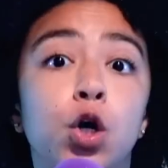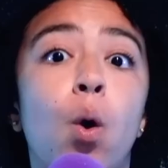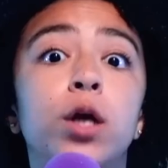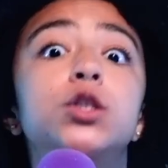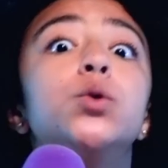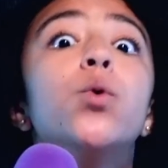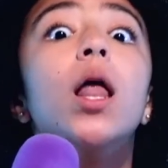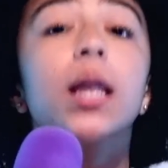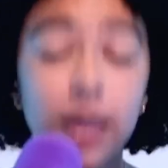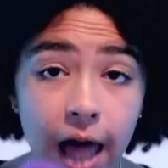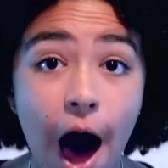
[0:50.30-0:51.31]
you're going to
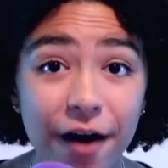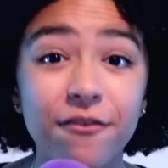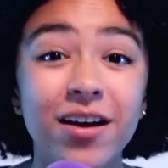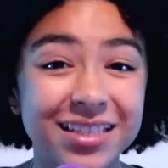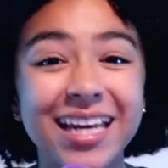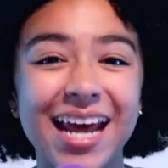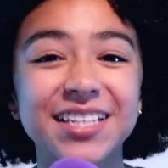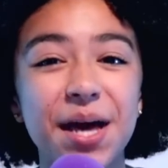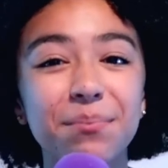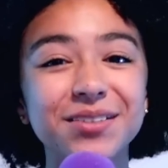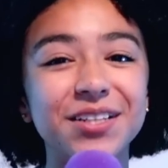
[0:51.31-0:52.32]
love
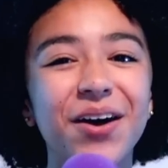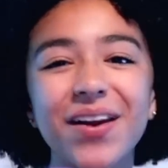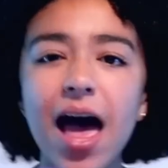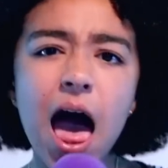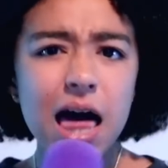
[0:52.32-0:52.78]
today's episode.